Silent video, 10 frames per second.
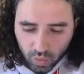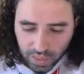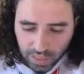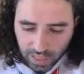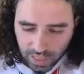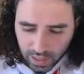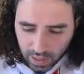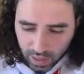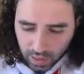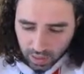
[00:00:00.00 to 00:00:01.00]
Was he
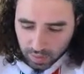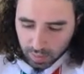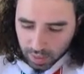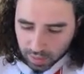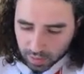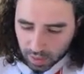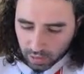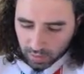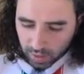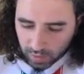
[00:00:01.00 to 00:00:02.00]
not a mixed
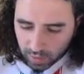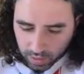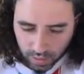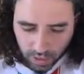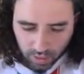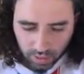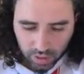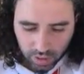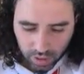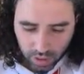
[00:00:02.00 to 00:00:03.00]
male and female sexual
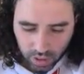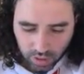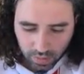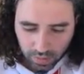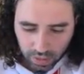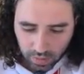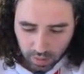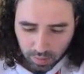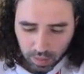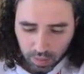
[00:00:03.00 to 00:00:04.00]
discharge of
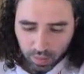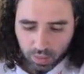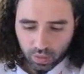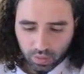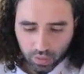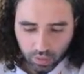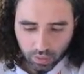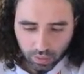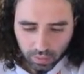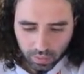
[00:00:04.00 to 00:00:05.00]
semen emitted poured
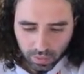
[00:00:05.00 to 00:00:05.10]
forth?